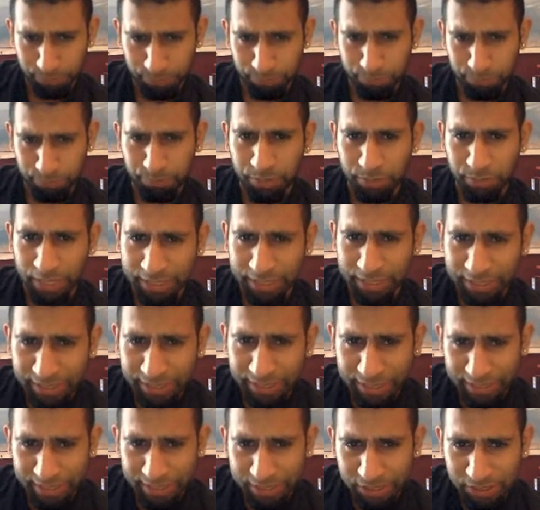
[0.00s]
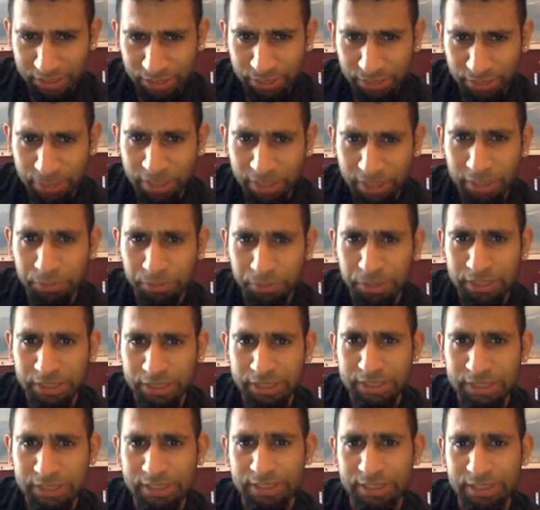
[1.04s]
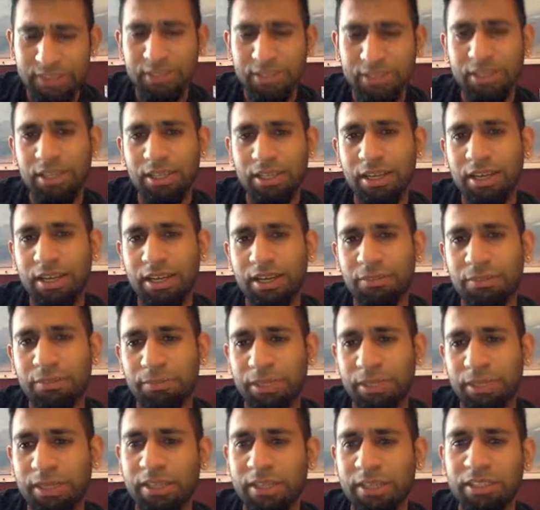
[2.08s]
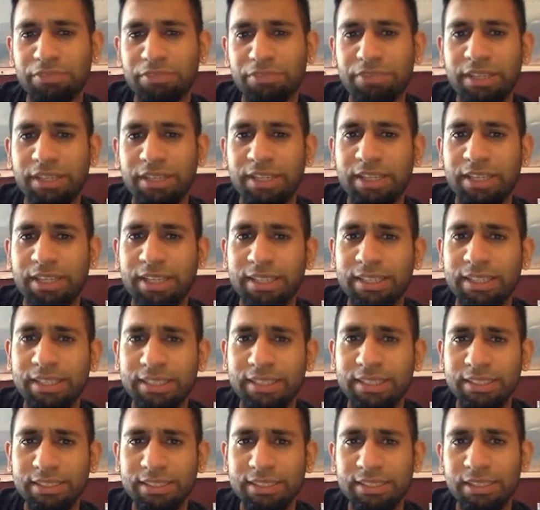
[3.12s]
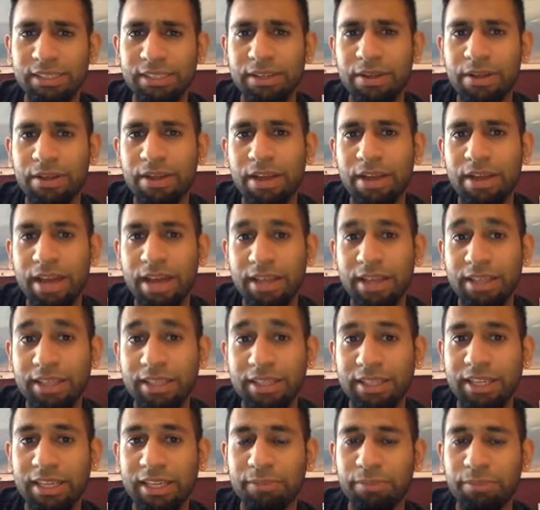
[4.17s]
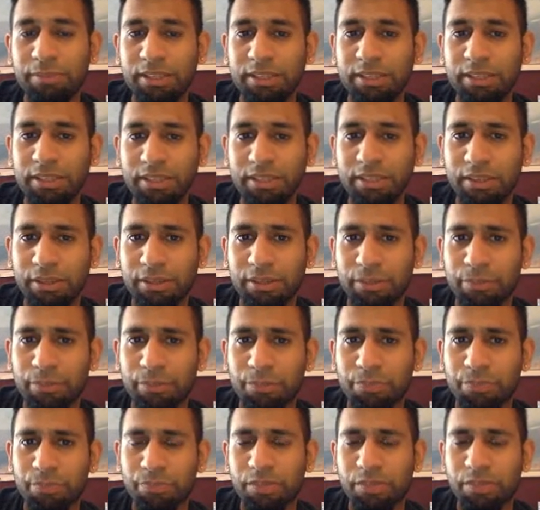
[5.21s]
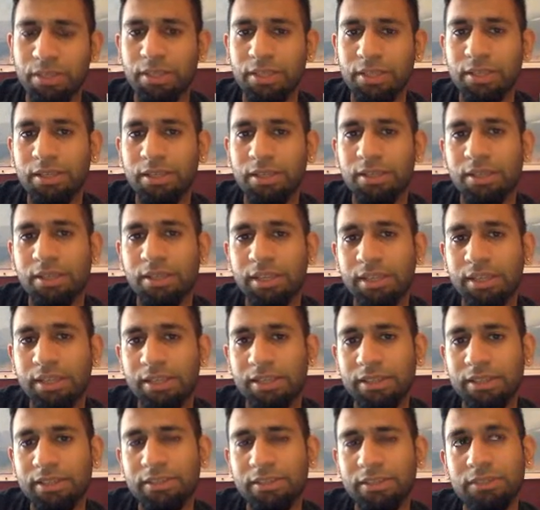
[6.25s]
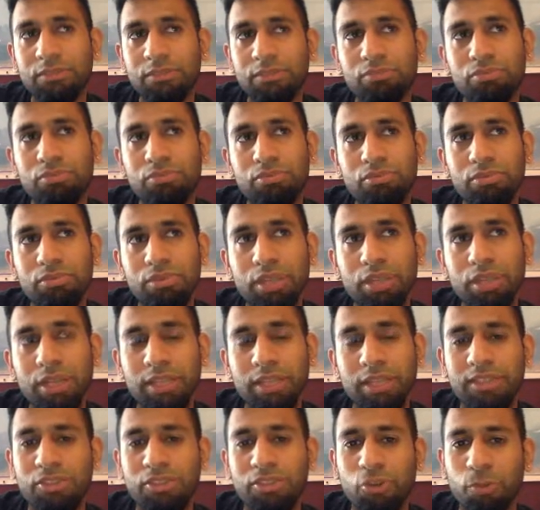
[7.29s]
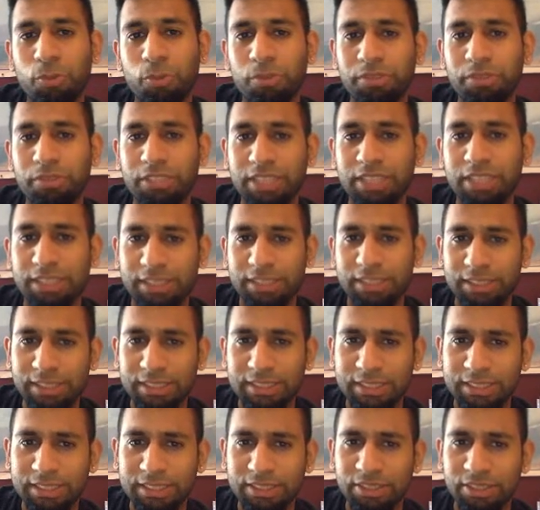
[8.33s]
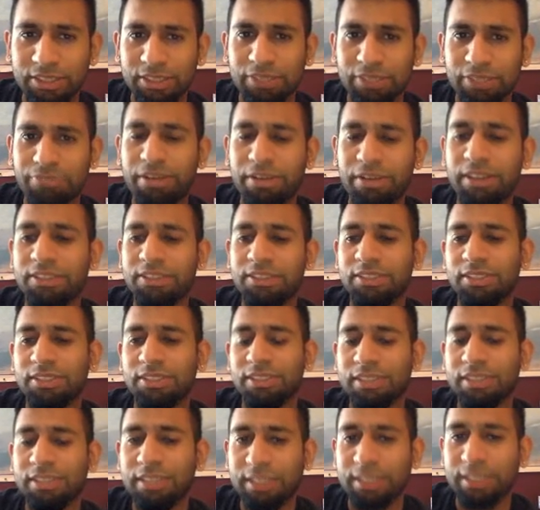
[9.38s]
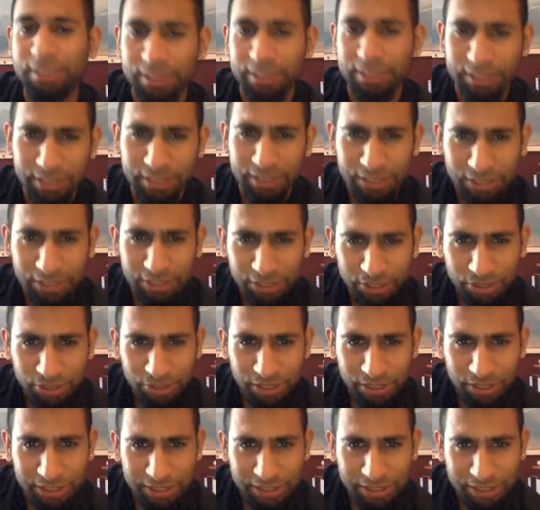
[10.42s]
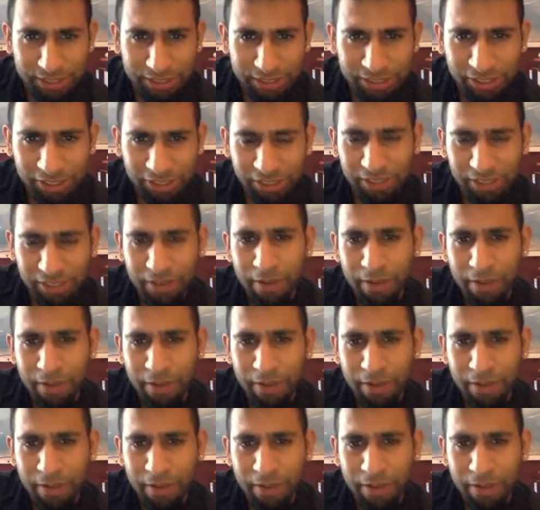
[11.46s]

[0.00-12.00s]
But I think these three minor pieces being undefended like this, and the king being yeah, in the scope of a check, these things are going to factor into the tactic. So let's start